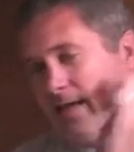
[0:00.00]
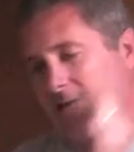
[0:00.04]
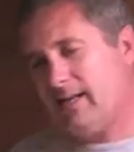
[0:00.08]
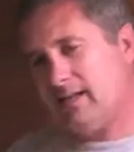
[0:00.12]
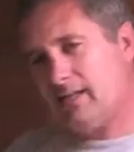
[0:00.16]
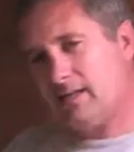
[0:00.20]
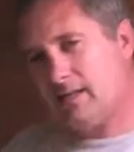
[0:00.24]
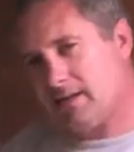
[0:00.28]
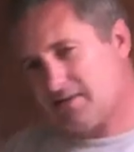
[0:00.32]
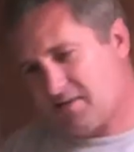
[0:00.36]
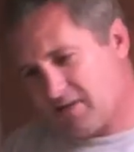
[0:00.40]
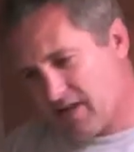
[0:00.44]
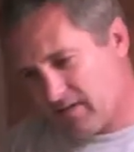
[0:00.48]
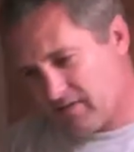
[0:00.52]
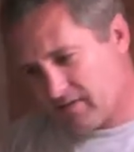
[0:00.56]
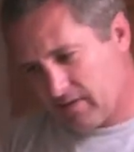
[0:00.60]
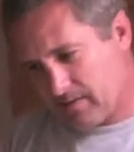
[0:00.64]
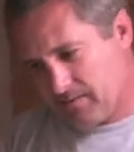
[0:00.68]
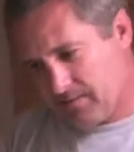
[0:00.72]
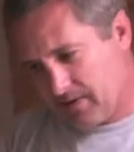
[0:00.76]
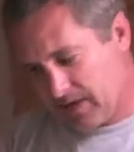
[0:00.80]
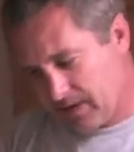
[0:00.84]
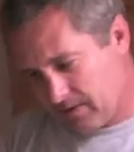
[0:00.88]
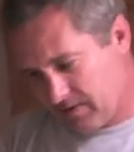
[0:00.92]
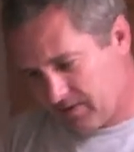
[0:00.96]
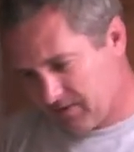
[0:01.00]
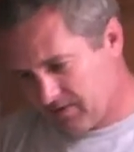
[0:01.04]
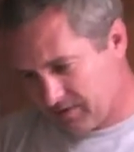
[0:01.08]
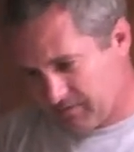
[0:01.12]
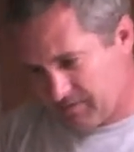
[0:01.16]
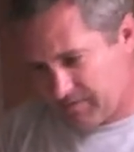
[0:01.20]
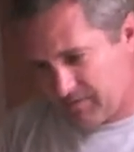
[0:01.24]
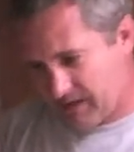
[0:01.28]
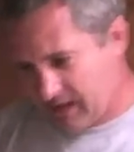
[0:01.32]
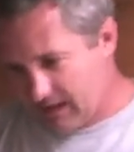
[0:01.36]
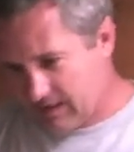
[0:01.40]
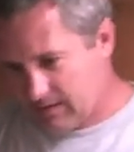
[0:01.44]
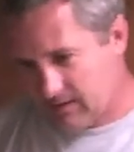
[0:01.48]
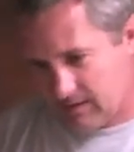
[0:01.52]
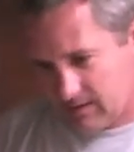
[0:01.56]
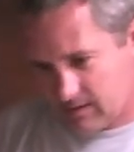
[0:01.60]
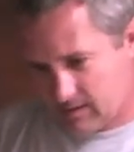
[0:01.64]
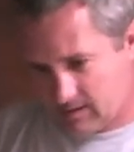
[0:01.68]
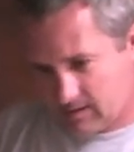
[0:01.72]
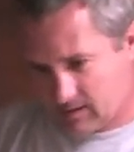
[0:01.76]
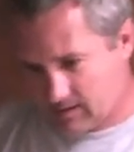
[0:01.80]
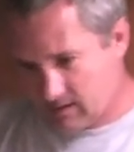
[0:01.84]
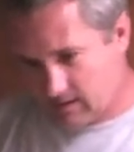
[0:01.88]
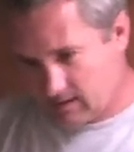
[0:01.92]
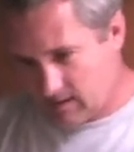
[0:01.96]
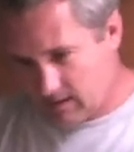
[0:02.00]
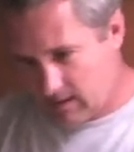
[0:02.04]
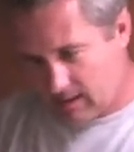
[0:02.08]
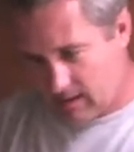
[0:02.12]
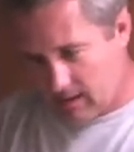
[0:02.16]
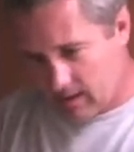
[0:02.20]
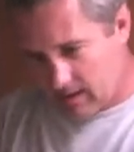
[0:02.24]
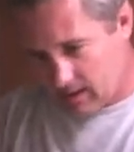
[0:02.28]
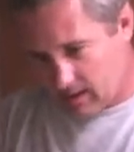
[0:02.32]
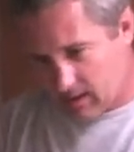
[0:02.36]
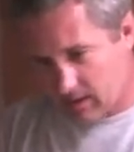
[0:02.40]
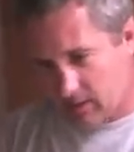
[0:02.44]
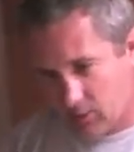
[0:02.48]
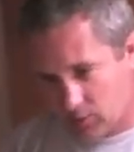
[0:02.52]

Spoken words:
And it does have there is a vent, a